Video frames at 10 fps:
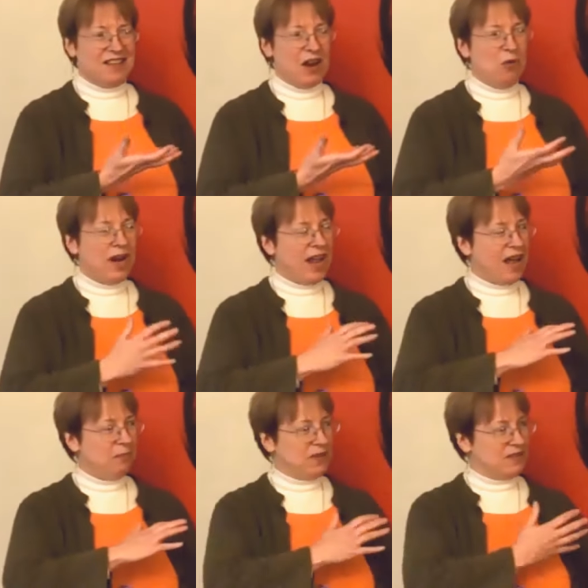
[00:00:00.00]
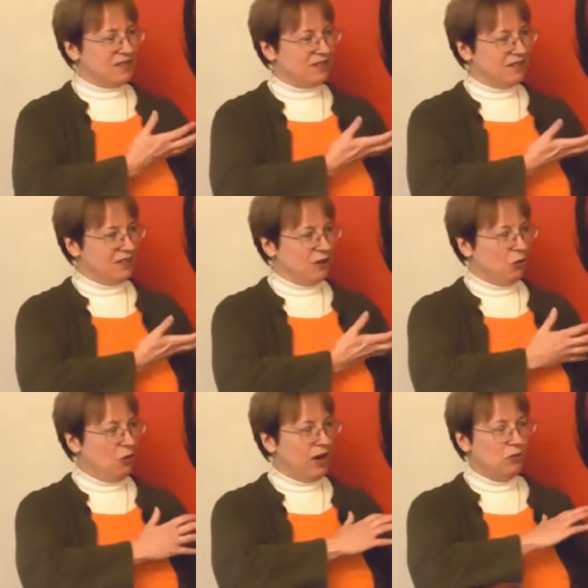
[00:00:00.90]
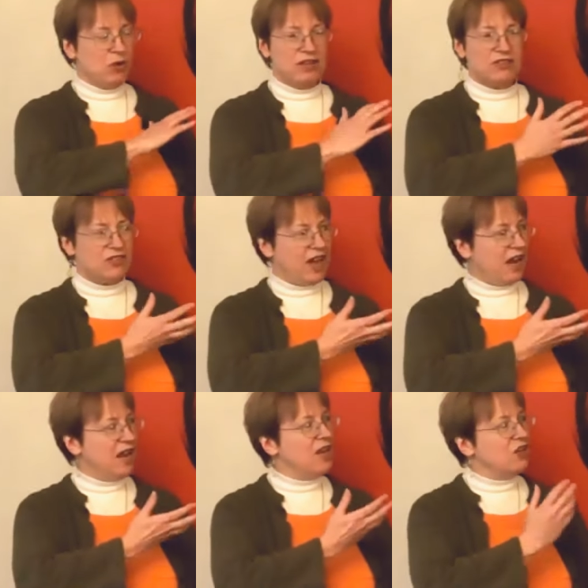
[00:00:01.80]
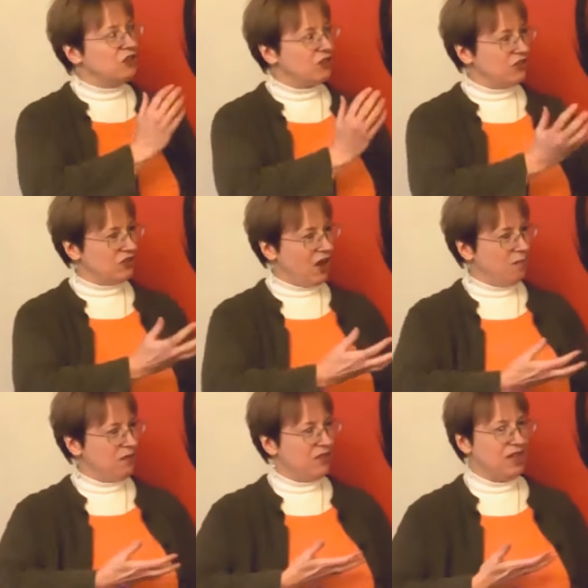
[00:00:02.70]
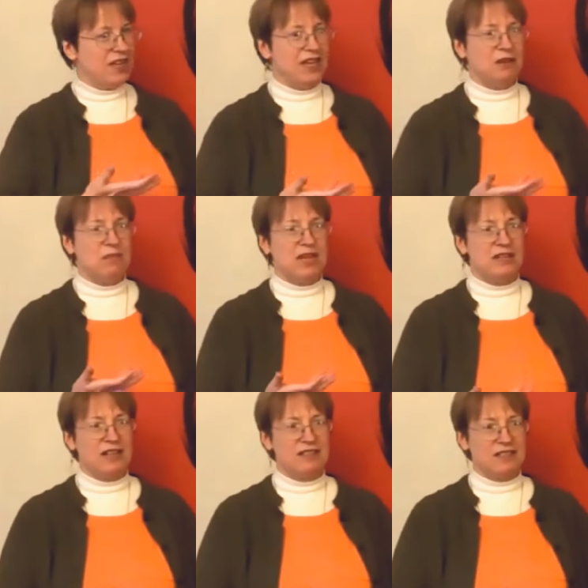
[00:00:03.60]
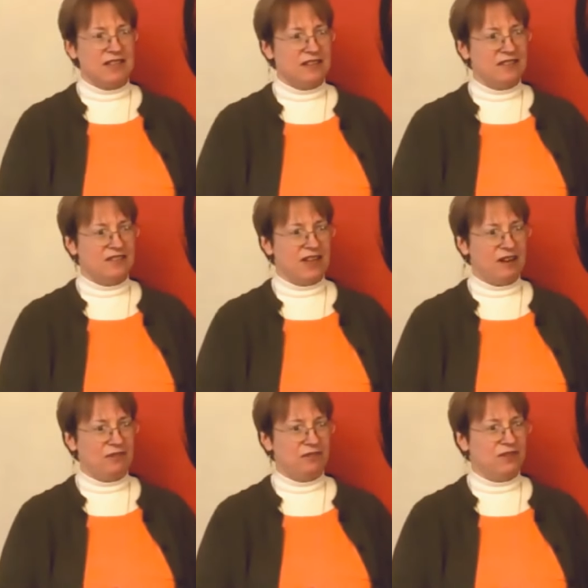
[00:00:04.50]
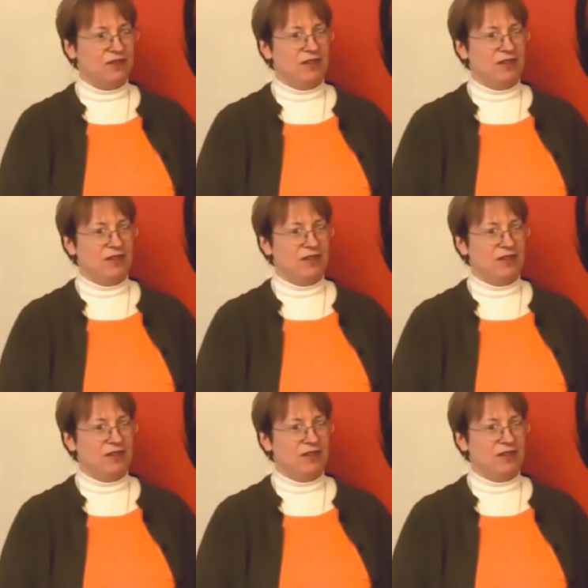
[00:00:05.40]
Now what happens when we say something in me doesn't instead of,